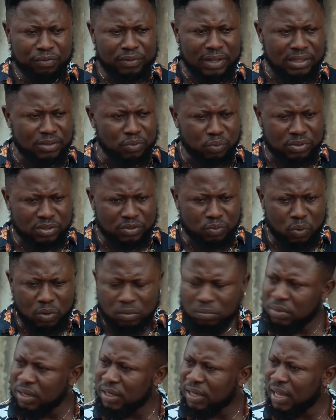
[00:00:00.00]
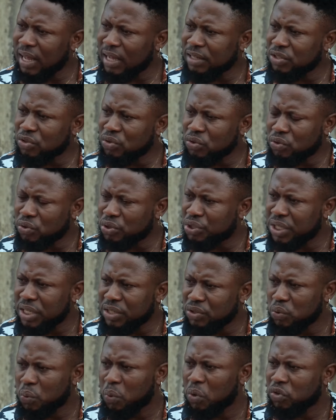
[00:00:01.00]
if that is what made her attitude to
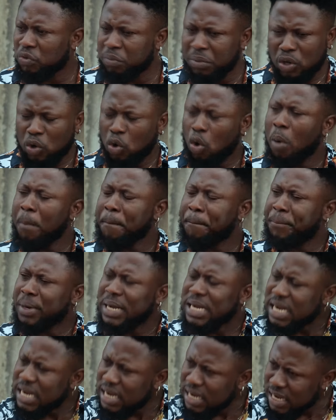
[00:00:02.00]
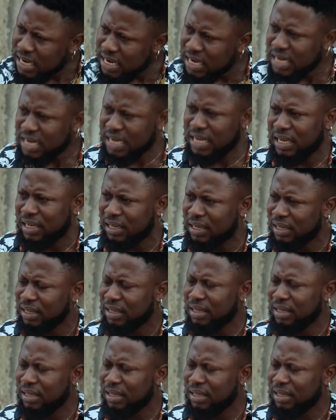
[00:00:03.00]
change towards me completely.